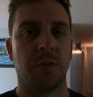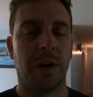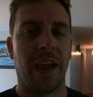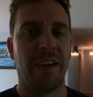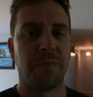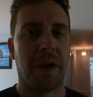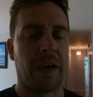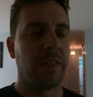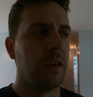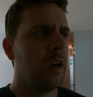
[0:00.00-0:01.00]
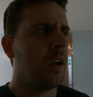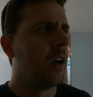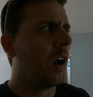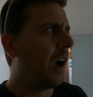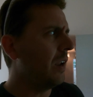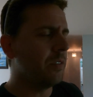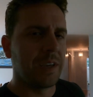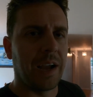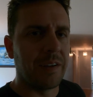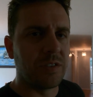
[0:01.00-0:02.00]
2.5 bath. I don't
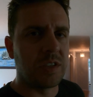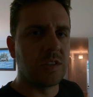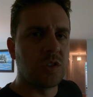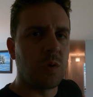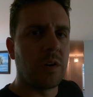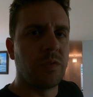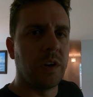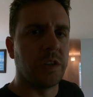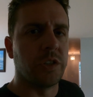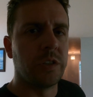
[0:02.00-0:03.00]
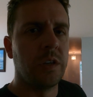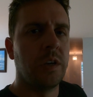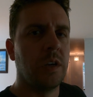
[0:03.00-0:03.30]
think I ever said the square footage.